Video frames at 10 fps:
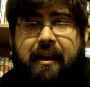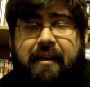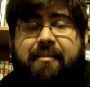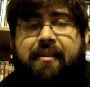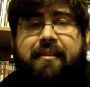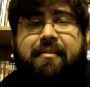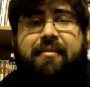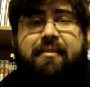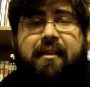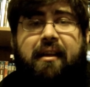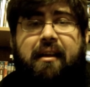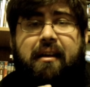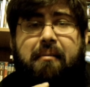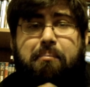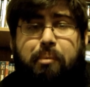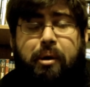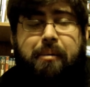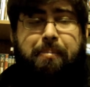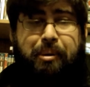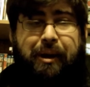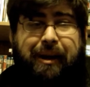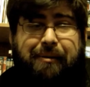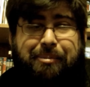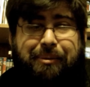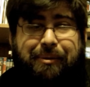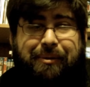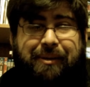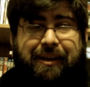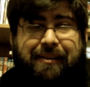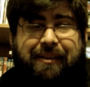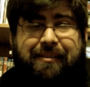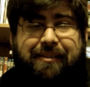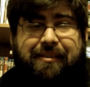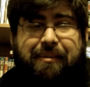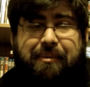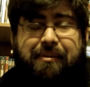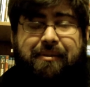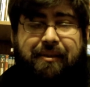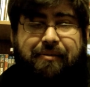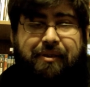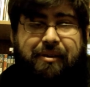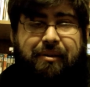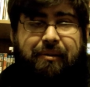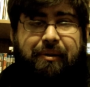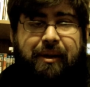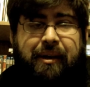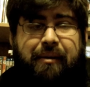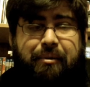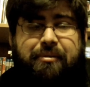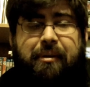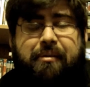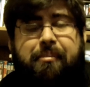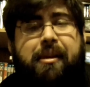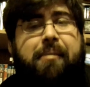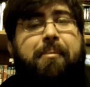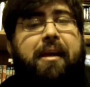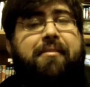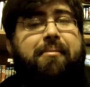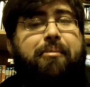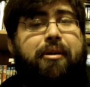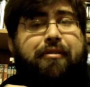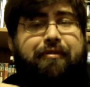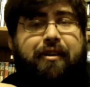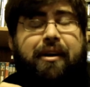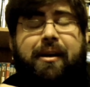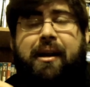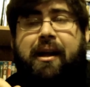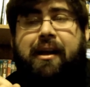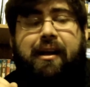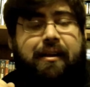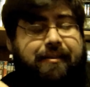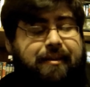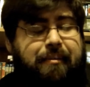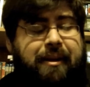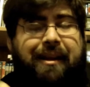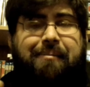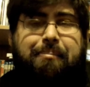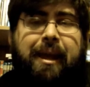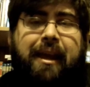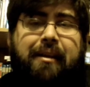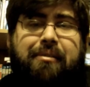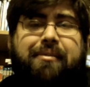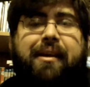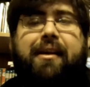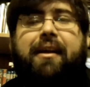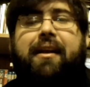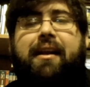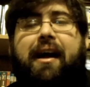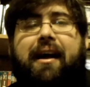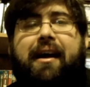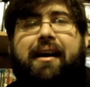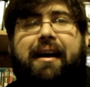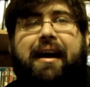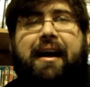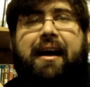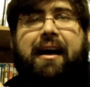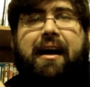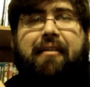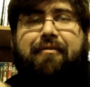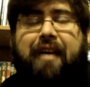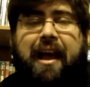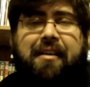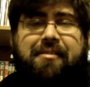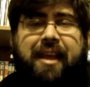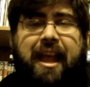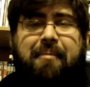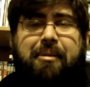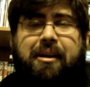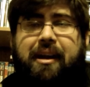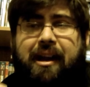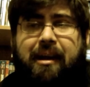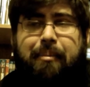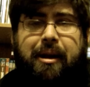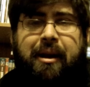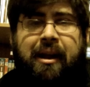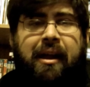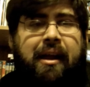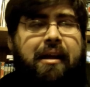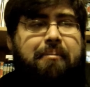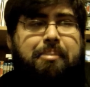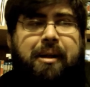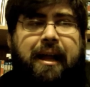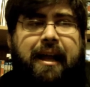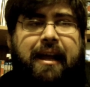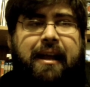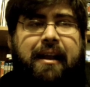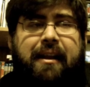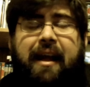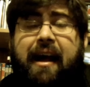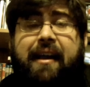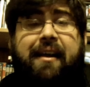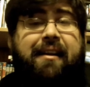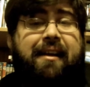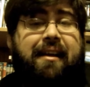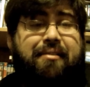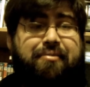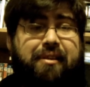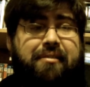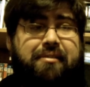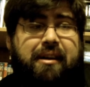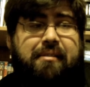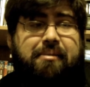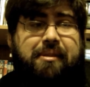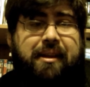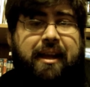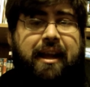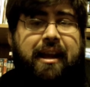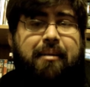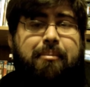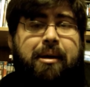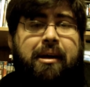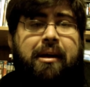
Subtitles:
is it's more playable. It doesn't seem as difficult, which ultimately makes it more fun. Someone like me, who's not a vast gamer, can come in, play it, not get as frustrated with the game,